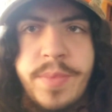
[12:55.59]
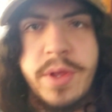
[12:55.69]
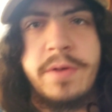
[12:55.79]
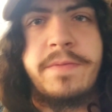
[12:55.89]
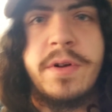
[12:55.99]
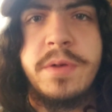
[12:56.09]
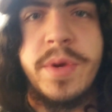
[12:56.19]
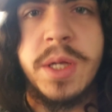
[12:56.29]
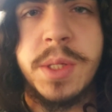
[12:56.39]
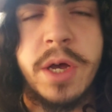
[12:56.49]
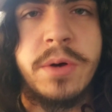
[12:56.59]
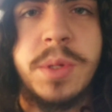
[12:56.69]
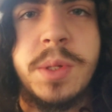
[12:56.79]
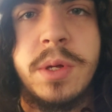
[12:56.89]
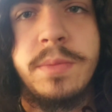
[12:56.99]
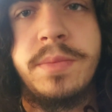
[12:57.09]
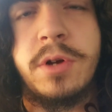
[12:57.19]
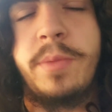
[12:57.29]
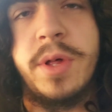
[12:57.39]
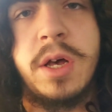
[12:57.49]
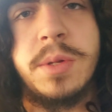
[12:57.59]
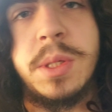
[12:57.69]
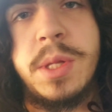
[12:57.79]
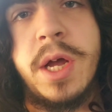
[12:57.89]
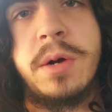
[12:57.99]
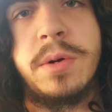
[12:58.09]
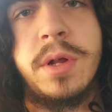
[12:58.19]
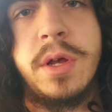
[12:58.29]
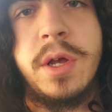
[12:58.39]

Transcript: at a friend of mine's house, a couple houses down,